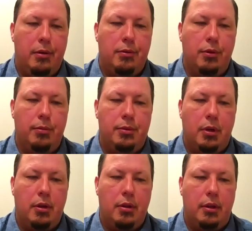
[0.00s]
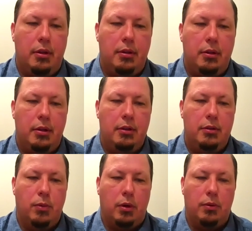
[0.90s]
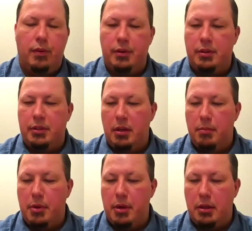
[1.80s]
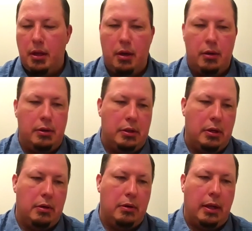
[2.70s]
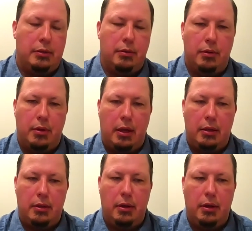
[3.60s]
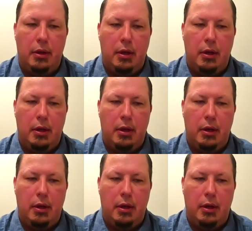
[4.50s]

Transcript: groups that's working with us, CMB and the Heritage Center and that sort of thing, to